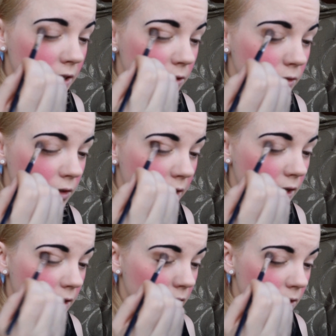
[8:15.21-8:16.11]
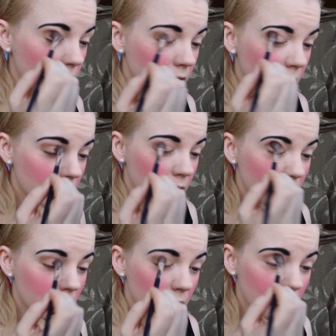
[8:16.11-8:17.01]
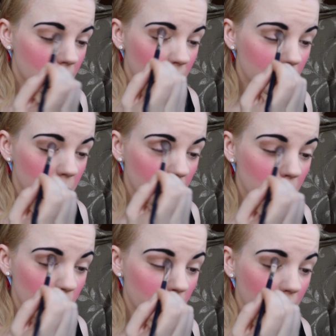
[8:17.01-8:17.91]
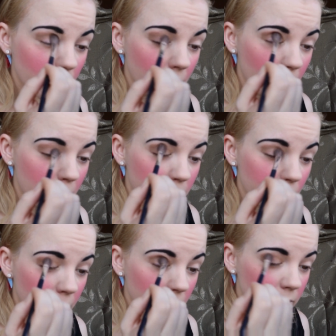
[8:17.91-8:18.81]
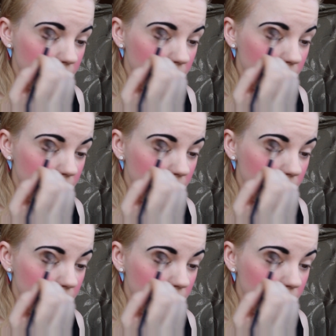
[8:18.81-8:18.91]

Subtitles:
outside and work your way over.